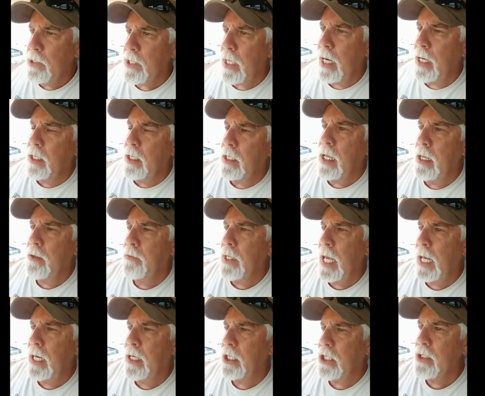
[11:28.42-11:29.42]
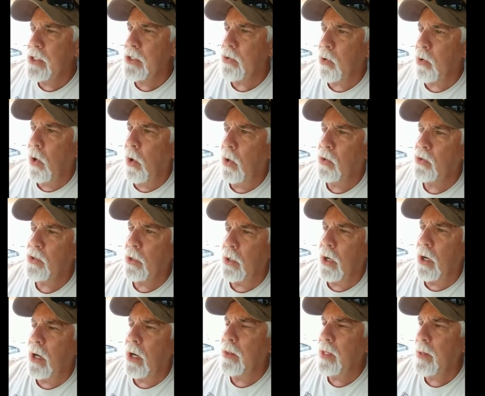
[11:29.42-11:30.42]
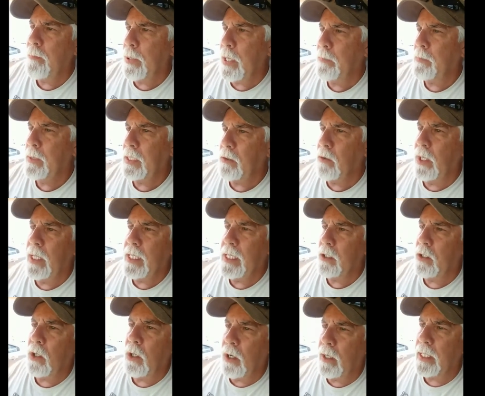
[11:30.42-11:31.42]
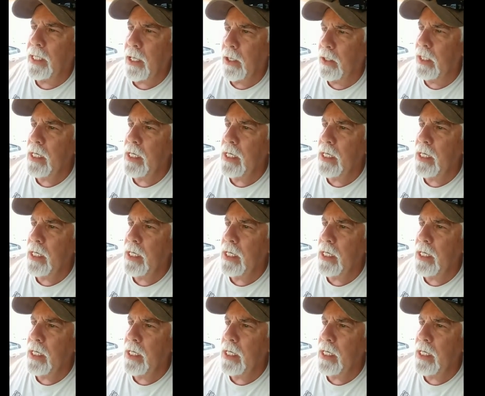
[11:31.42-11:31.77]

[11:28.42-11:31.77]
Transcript: that it controls all the public land in Clark County,